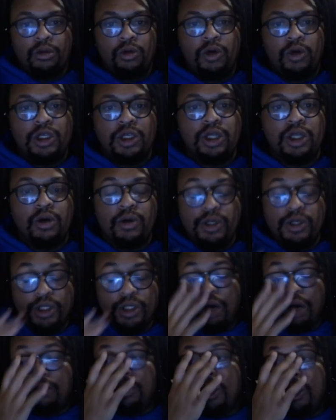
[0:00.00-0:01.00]
What's good with
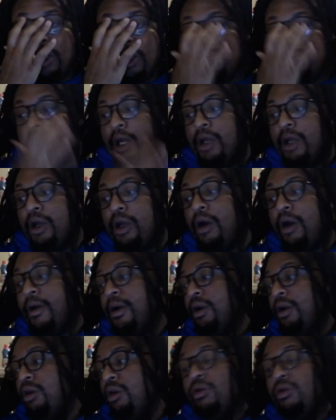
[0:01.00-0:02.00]
y'all boys, man? Y'all
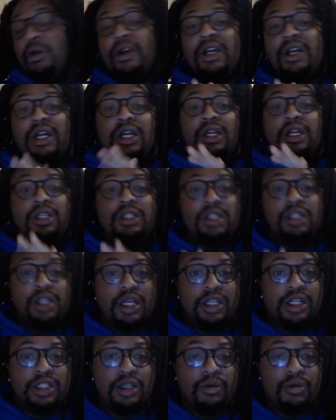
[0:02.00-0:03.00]
already know who it is.
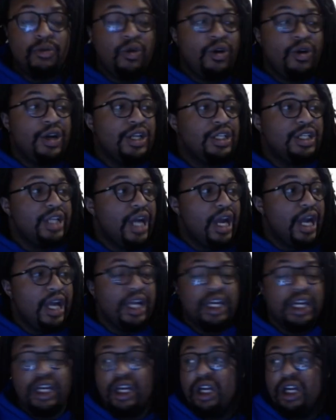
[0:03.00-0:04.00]
It's your boy
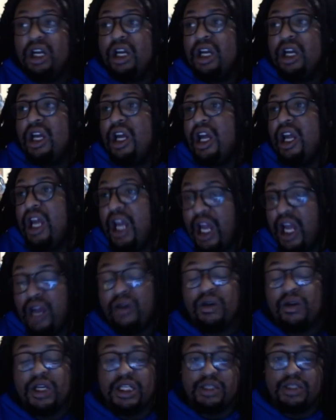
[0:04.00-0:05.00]
Jay
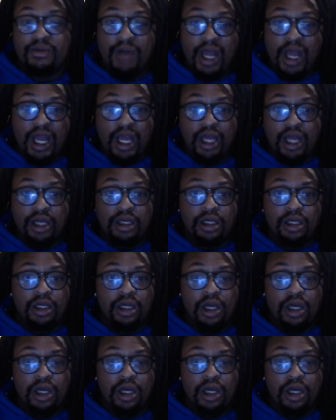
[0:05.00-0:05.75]
Ariez, man.